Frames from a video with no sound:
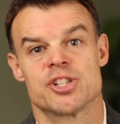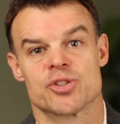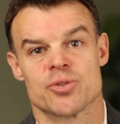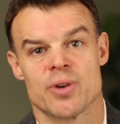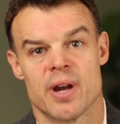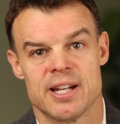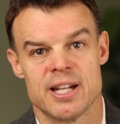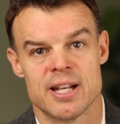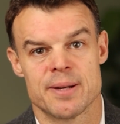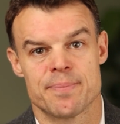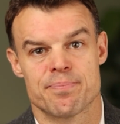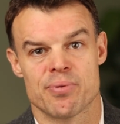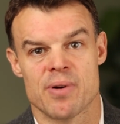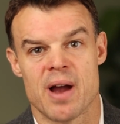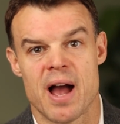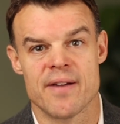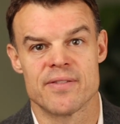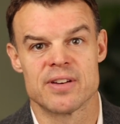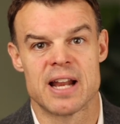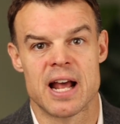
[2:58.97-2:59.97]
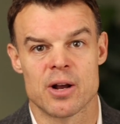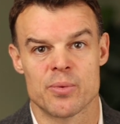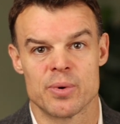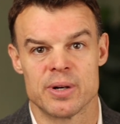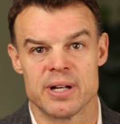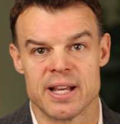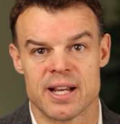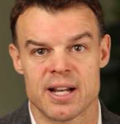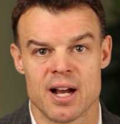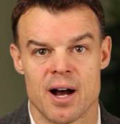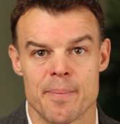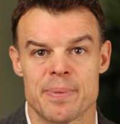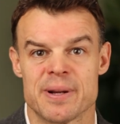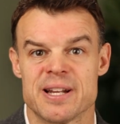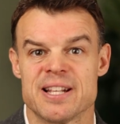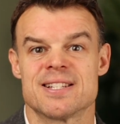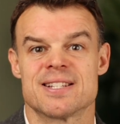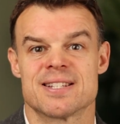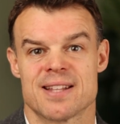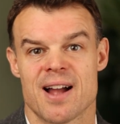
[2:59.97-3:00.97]
traded private equity
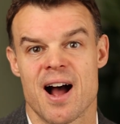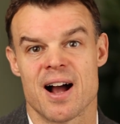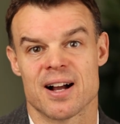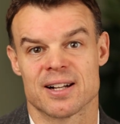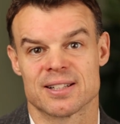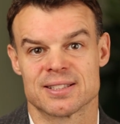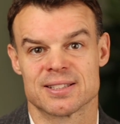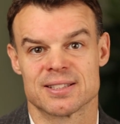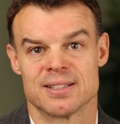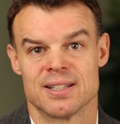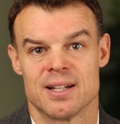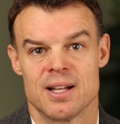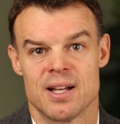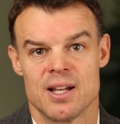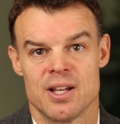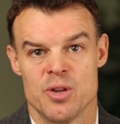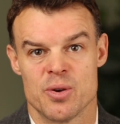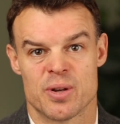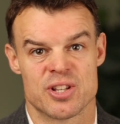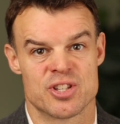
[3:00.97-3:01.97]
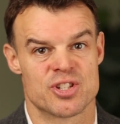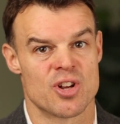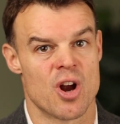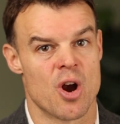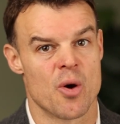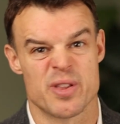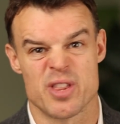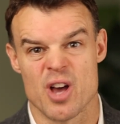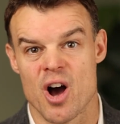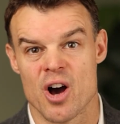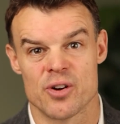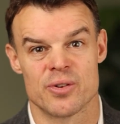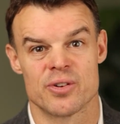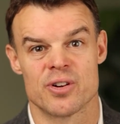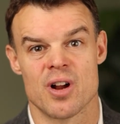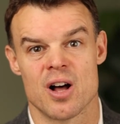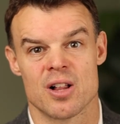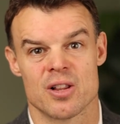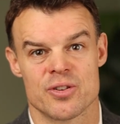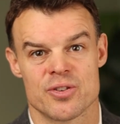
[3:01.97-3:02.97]
company stocks. You can start with
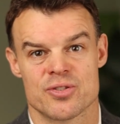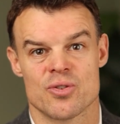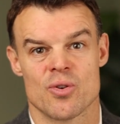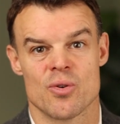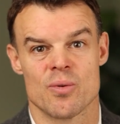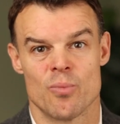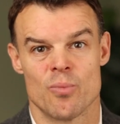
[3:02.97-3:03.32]
$100 or